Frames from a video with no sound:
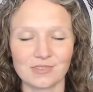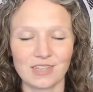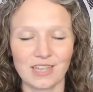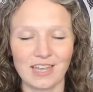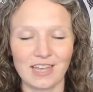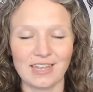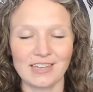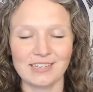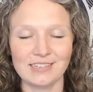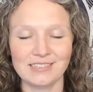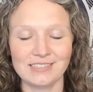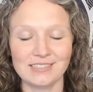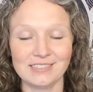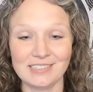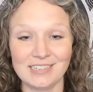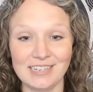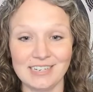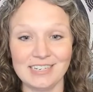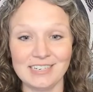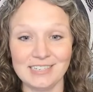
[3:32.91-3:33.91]
and
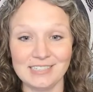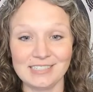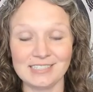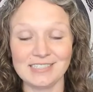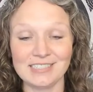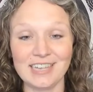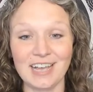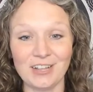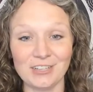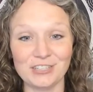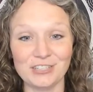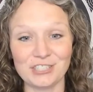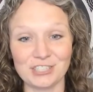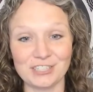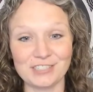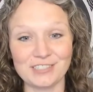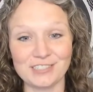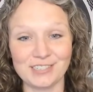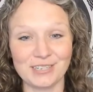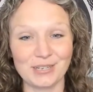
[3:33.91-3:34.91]
it is
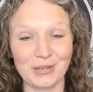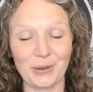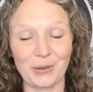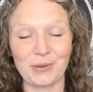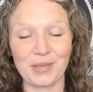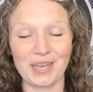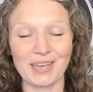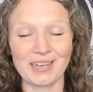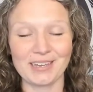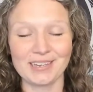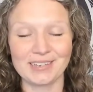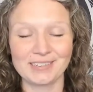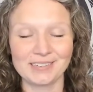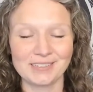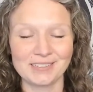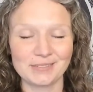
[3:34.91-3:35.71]
intelligent. Okay.